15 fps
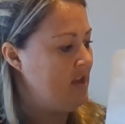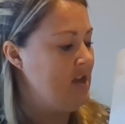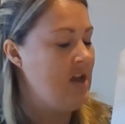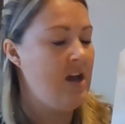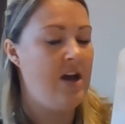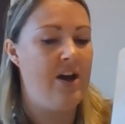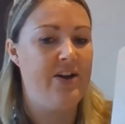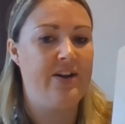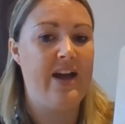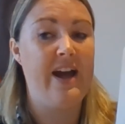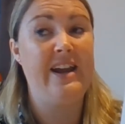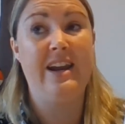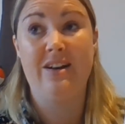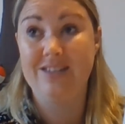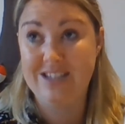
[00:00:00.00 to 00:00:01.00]
Okay, now
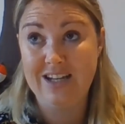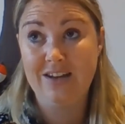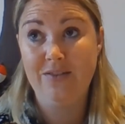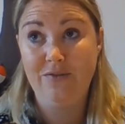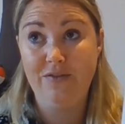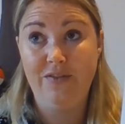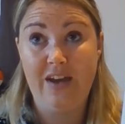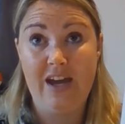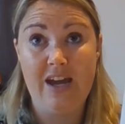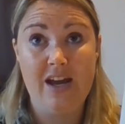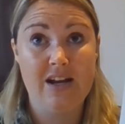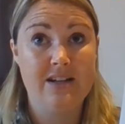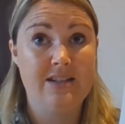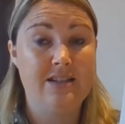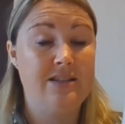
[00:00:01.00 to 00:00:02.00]
tick and
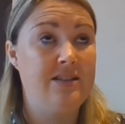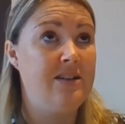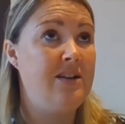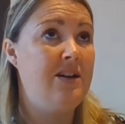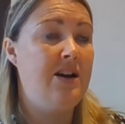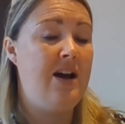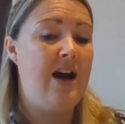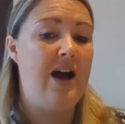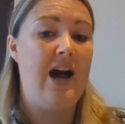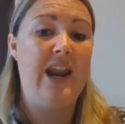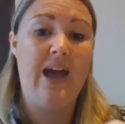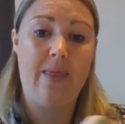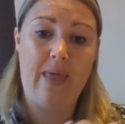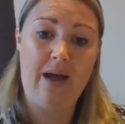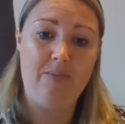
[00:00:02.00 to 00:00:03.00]
fix. And at
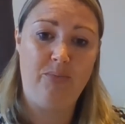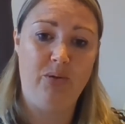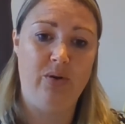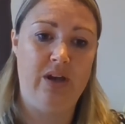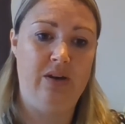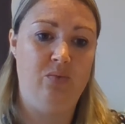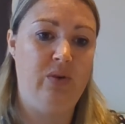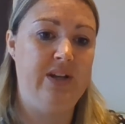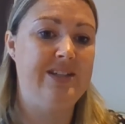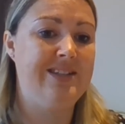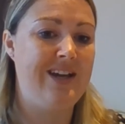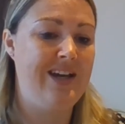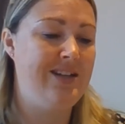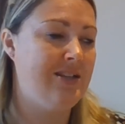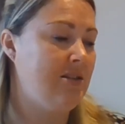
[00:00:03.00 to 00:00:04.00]
that point, we'd say
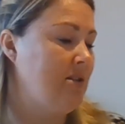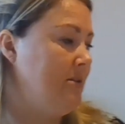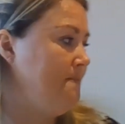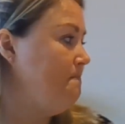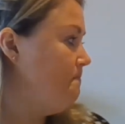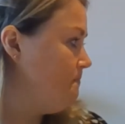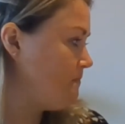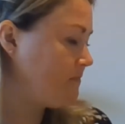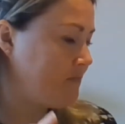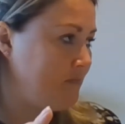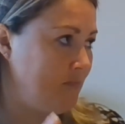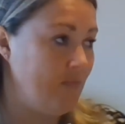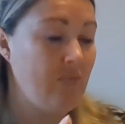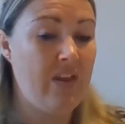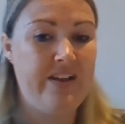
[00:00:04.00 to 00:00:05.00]
to them,
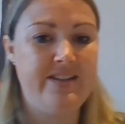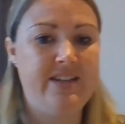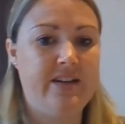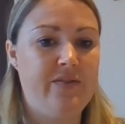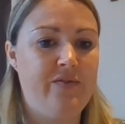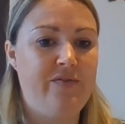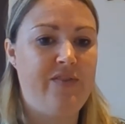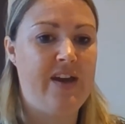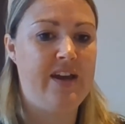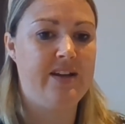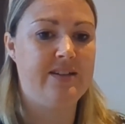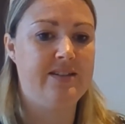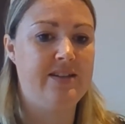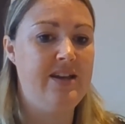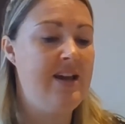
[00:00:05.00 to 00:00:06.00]
tick and fix.
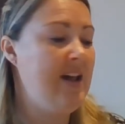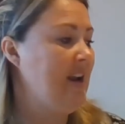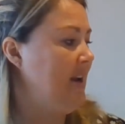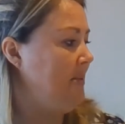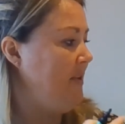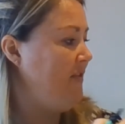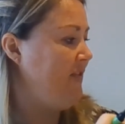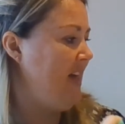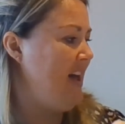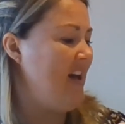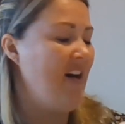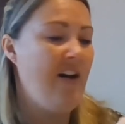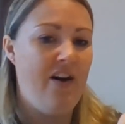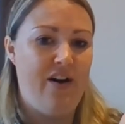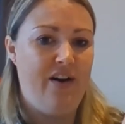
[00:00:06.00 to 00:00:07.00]
Now if their
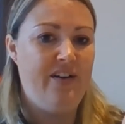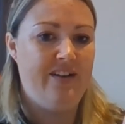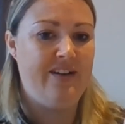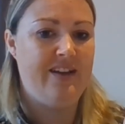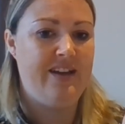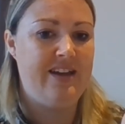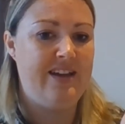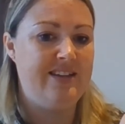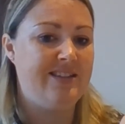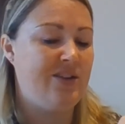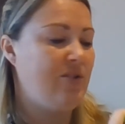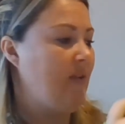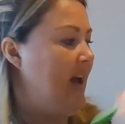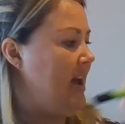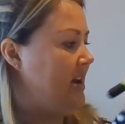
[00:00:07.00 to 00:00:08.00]
H is
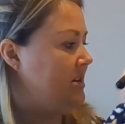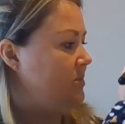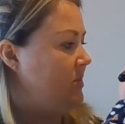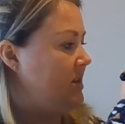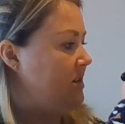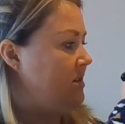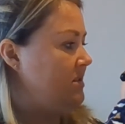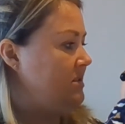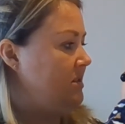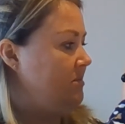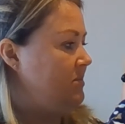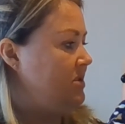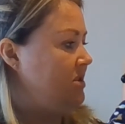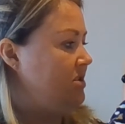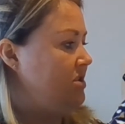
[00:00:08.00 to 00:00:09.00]
correct, we'd ask them to
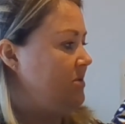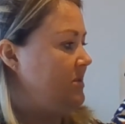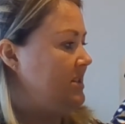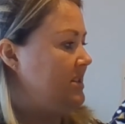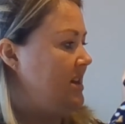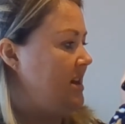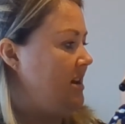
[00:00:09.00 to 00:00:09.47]
do a tick.